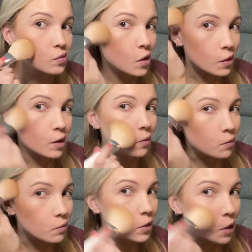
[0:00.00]
Okay,
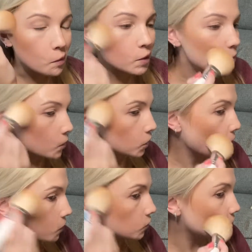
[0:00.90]
you know, we can work with
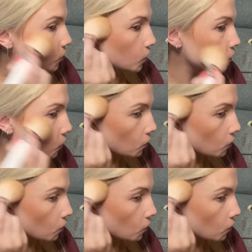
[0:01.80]
that. Just blend.